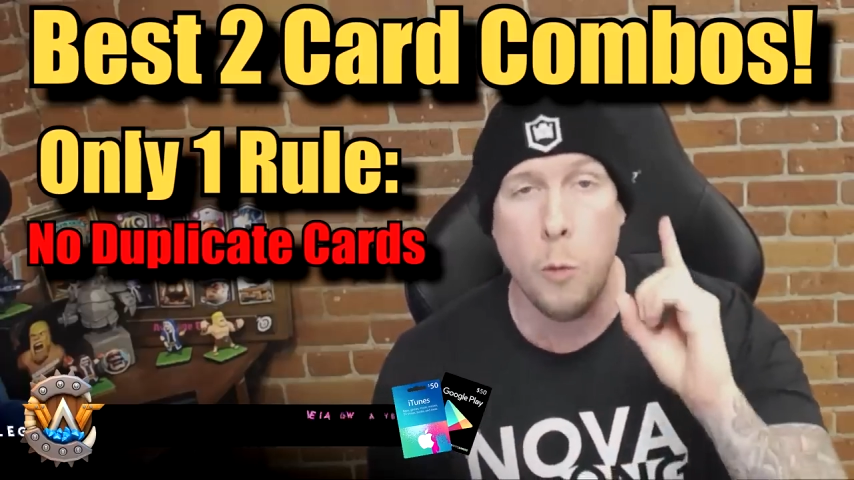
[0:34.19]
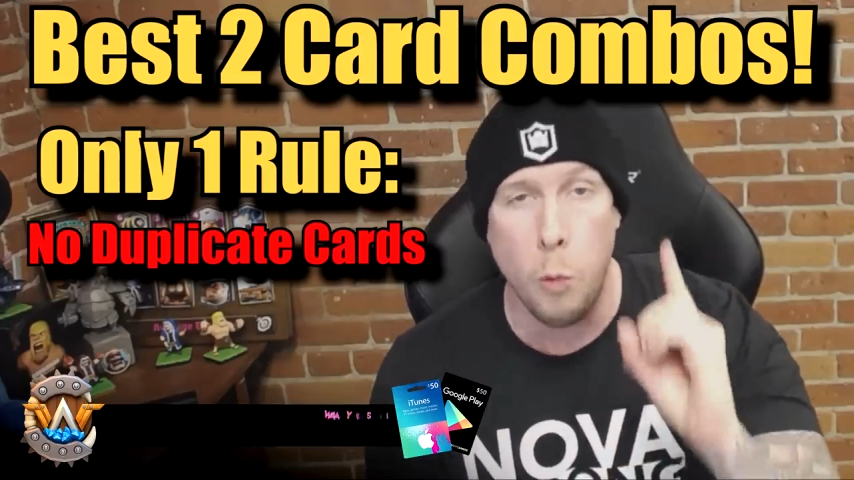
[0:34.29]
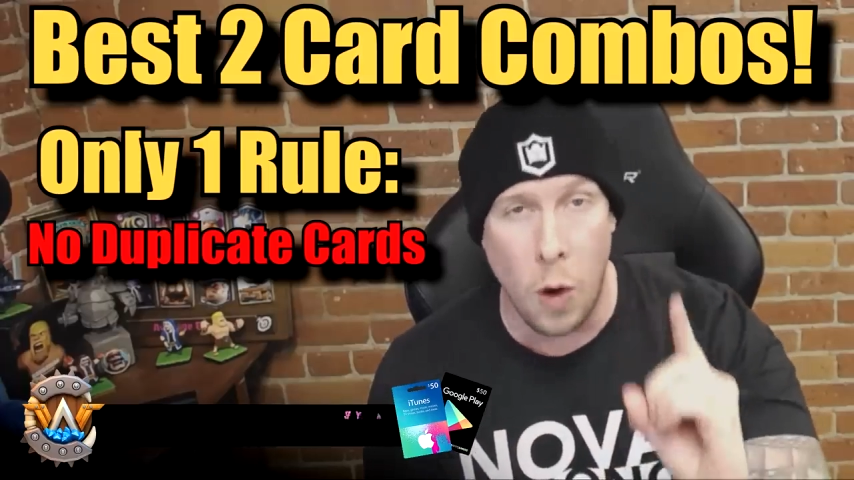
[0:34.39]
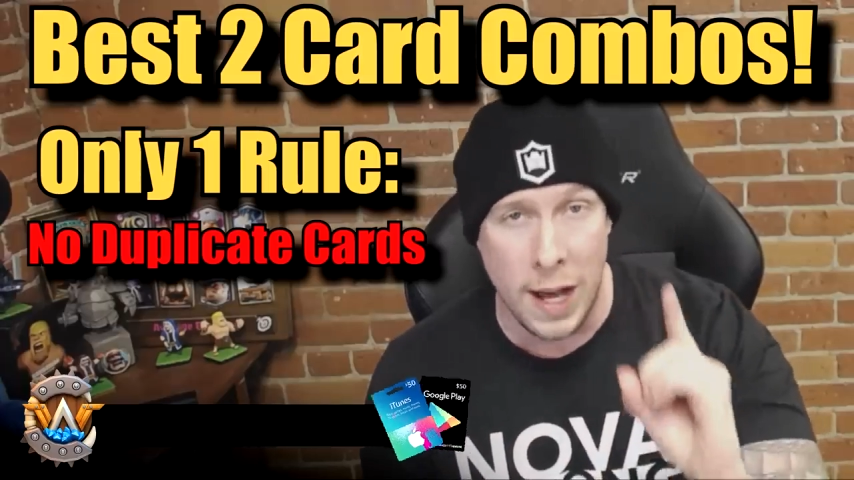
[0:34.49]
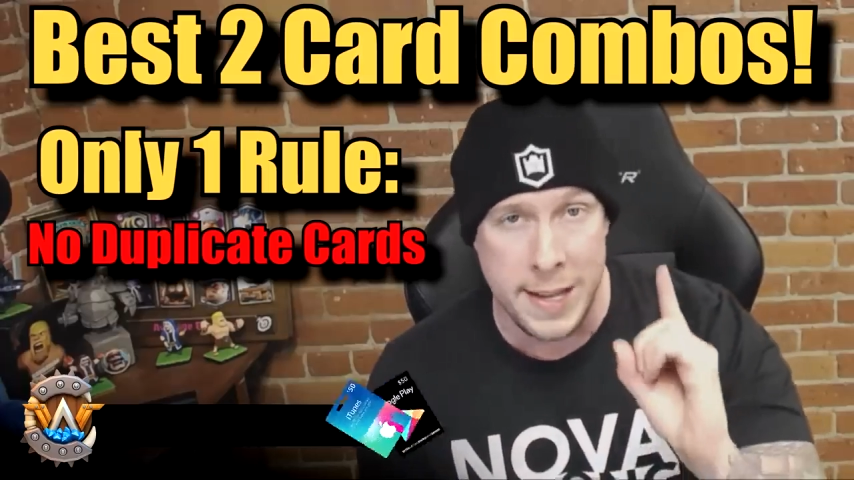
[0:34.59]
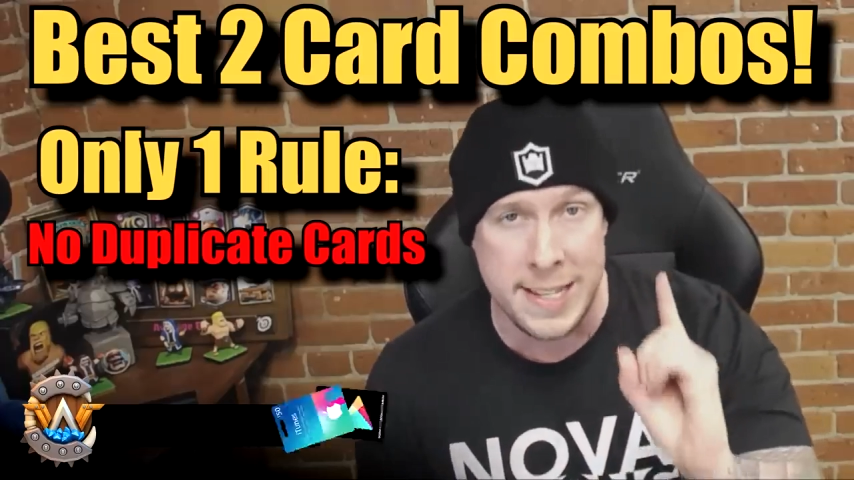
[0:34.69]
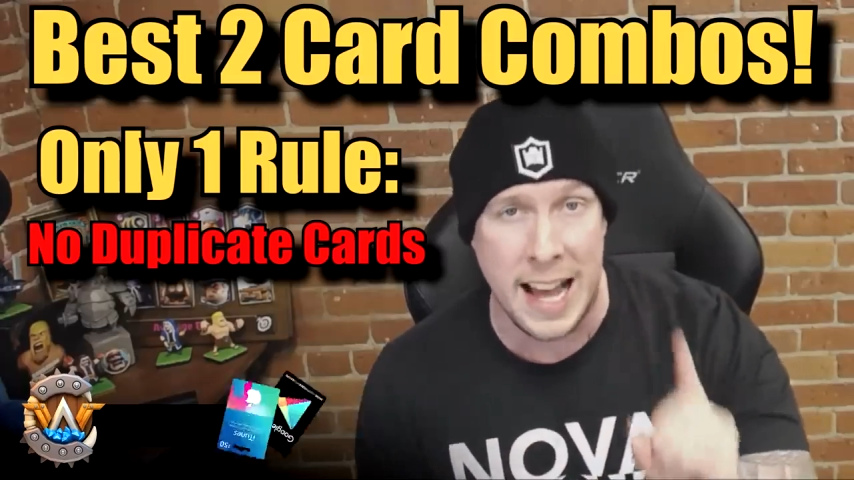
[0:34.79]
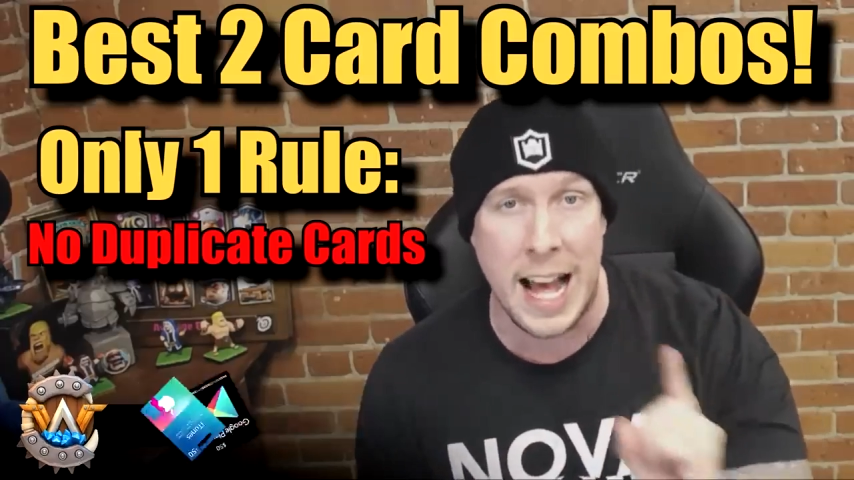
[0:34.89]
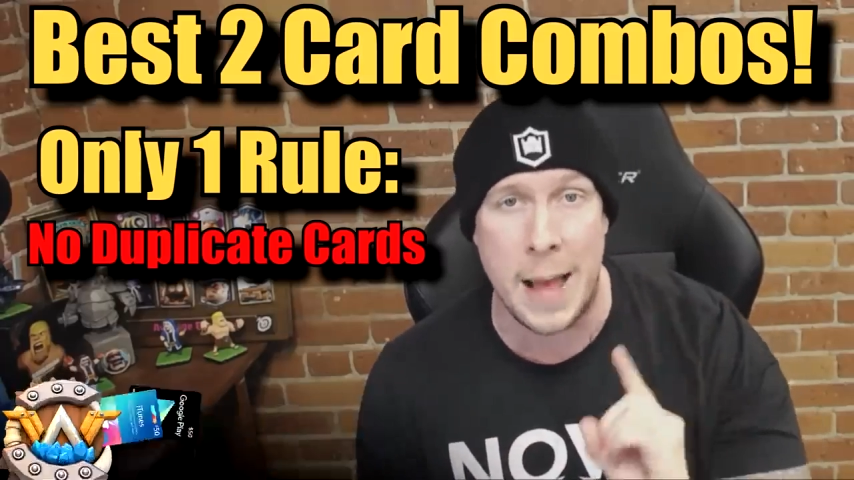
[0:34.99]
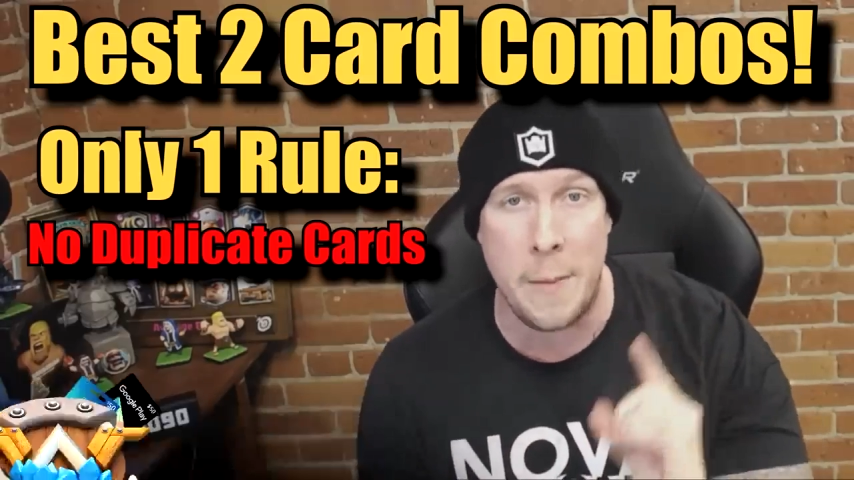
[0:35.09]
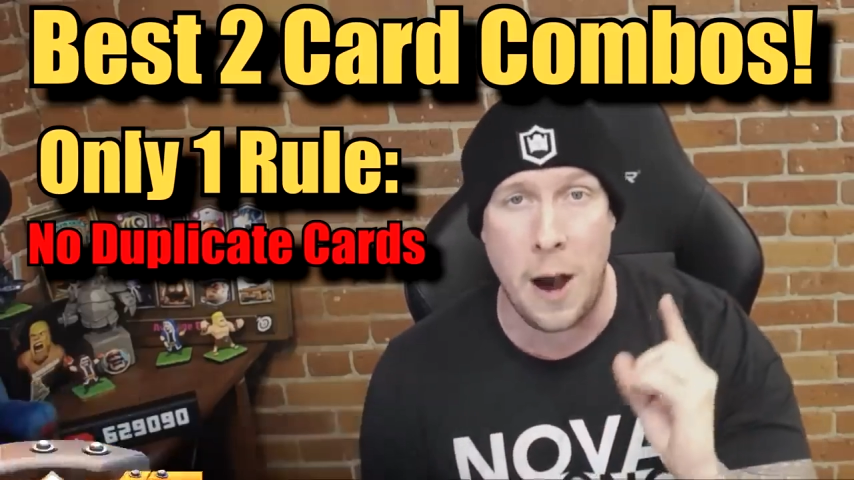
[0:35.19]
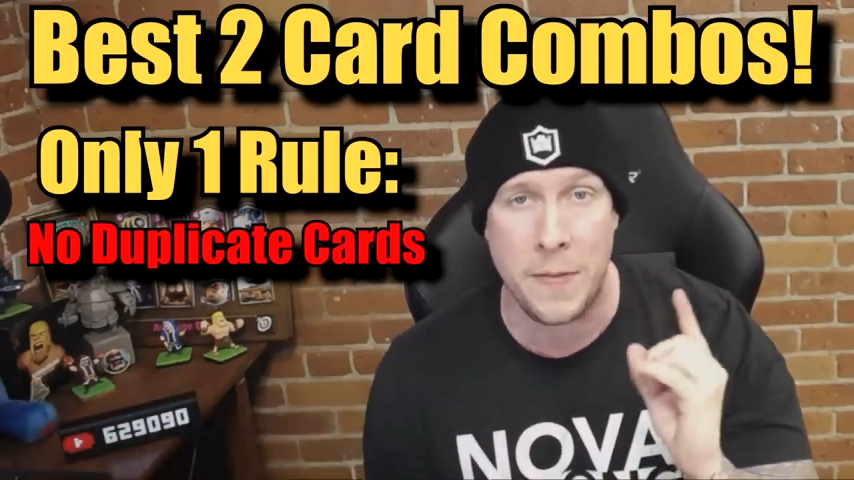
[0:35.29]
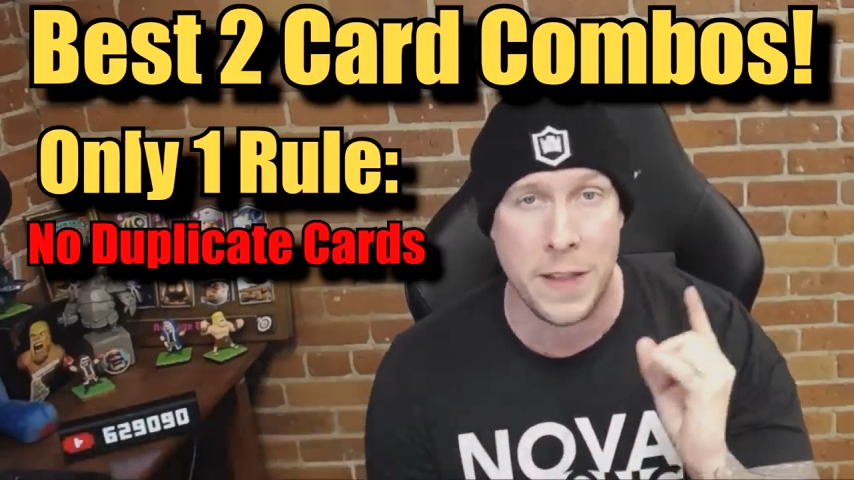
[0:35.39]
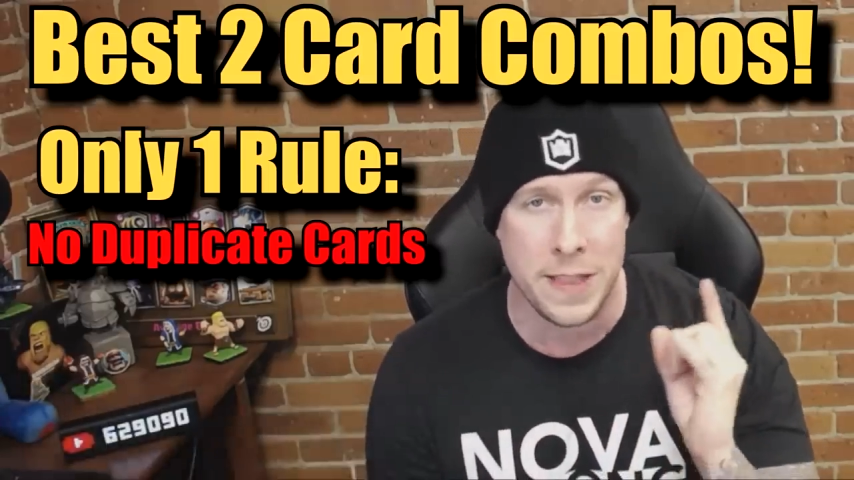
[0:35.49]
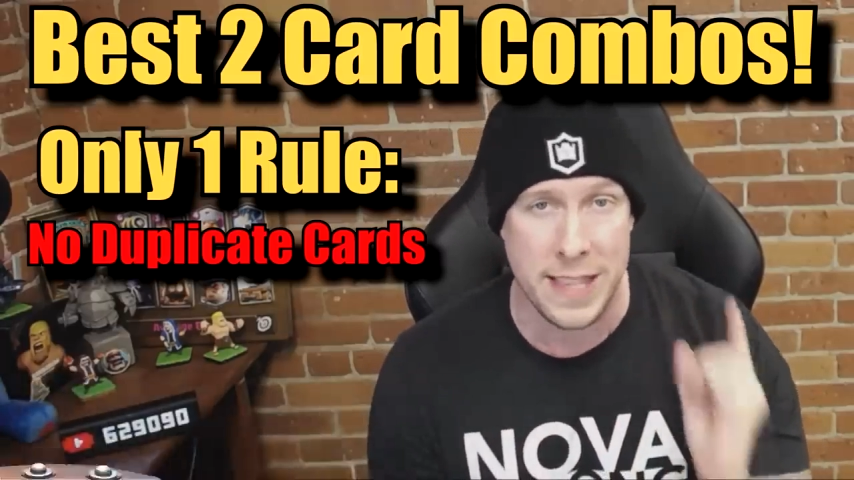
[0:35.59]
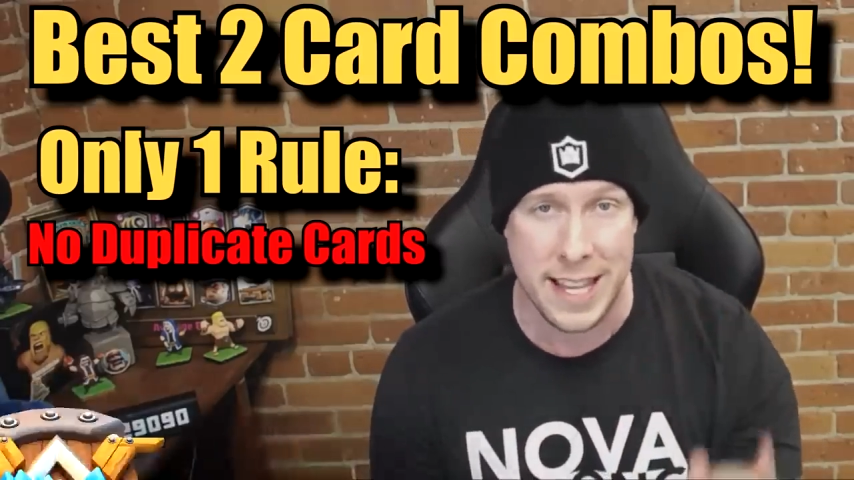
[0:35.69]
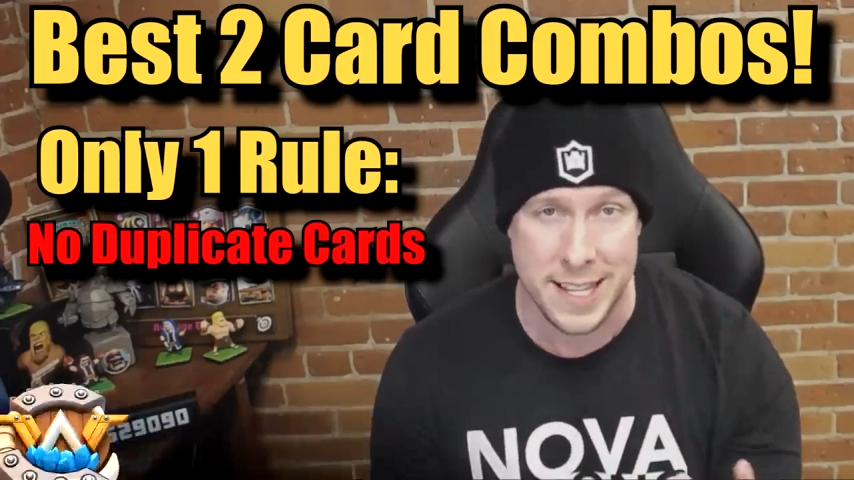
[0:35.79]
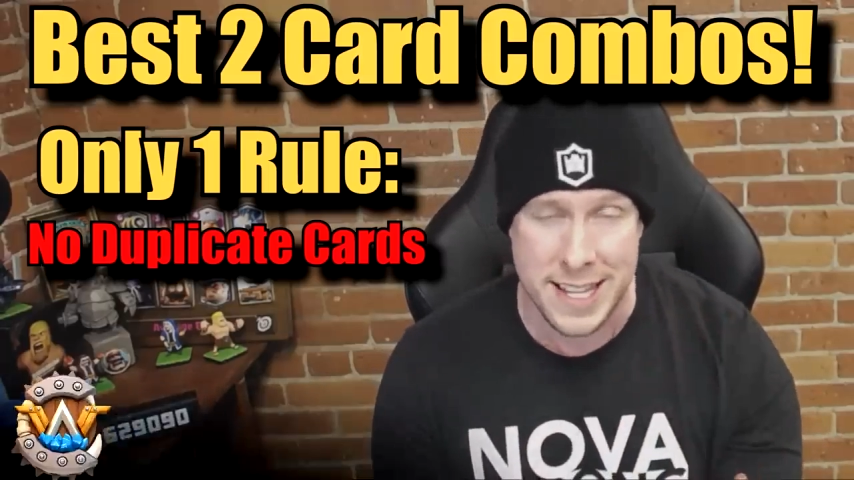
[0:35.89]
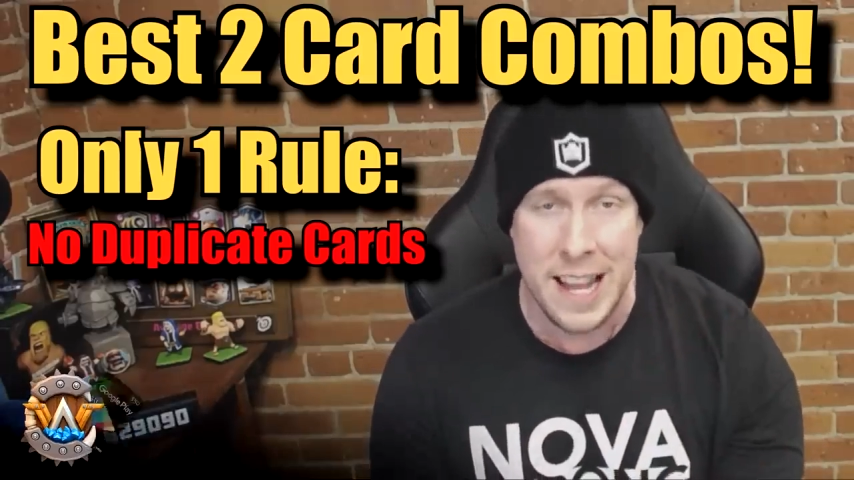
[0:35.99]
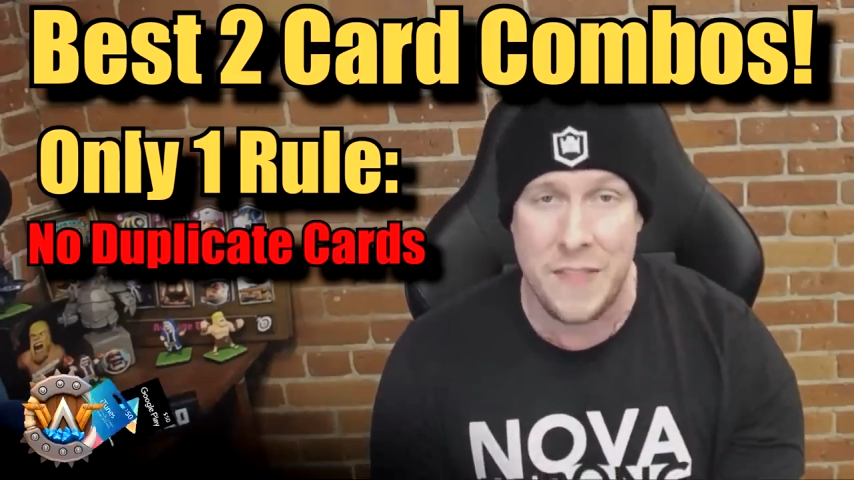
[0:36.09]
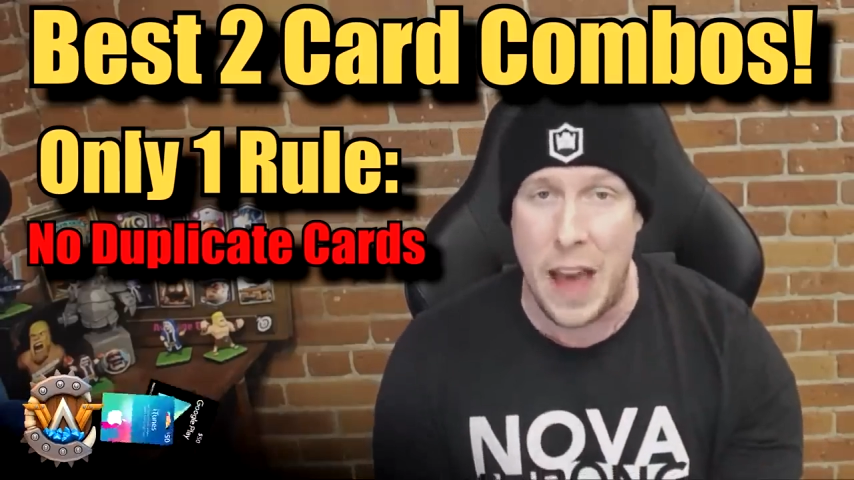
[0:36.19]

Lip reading: one time on the list.